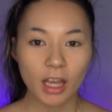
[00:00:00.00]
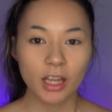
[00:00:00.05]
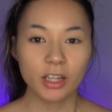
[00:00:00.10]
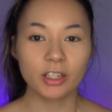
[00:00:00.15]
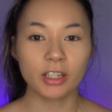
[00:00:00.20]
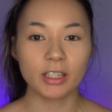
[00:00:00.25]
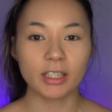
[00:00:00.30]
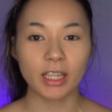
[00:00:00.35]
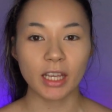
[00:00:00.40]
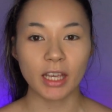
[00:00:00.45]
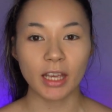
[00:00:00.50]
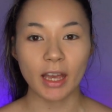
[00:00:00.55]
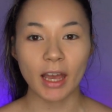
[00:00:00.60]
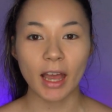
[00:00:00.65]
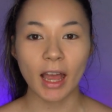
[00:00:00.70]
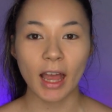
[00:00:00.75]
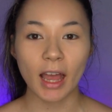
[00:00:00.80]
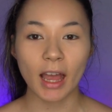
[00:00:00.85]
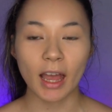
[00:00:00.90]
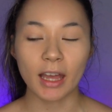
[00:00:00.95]
Just here,
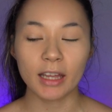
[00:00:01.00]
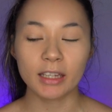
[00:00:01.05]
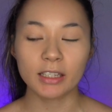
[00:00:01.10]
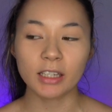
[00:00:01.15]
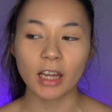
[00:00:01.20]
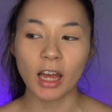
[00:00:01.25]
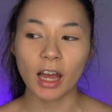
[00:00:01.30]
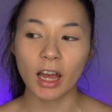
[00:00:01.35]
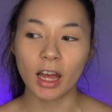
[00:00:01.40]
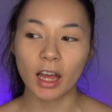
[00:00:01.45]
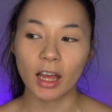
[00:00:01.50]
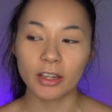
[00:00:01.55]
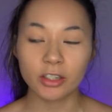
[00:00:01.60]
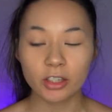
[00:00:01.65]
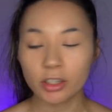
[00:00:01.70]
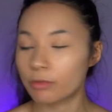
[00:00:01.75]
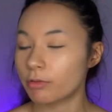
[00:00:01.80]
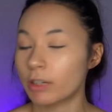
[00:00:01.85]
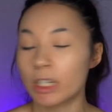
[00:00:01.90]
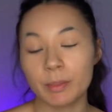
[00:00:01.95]
and I
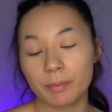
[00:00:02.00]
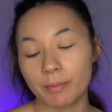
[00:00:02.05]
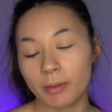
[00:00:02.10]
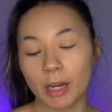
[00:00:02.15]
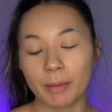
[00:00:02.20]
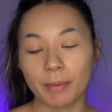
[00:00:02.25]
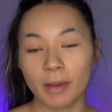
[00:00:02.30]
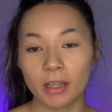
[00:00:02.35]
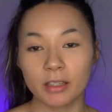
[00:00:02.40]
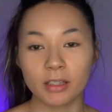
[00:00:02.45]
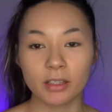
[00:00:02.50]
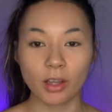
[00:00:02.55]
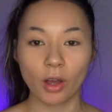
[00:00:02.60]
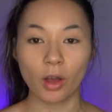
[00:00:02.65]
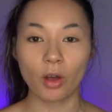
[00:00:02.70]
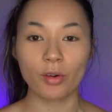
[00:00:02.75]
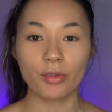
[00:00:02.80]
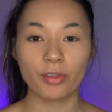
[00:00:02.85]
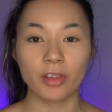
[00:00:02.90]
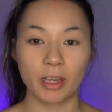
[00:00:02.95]
just re-spray painted the
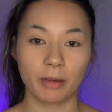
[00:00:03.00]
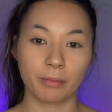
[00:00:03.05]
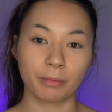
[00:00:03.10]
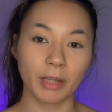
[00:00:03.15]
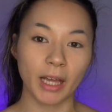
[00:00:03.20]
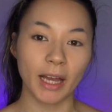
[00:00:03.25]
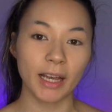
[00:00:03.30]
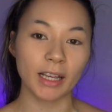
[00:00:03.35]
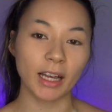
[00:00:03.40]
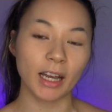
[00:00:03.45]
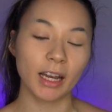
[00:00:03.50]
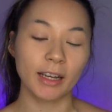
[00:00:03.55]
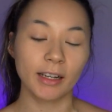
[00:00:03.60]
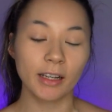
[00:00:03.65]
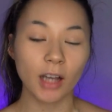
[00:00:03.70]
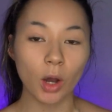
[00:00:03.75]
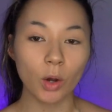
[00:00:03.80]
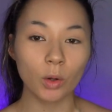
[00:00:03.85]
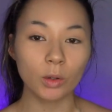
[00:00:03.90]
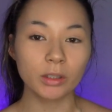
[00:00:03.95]
whole thing black and
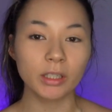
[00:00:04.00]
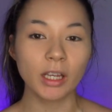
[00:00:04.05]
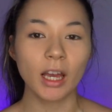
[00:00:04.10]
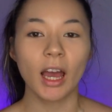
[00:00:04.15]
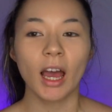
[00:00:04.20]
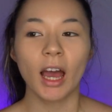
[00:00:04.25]
gold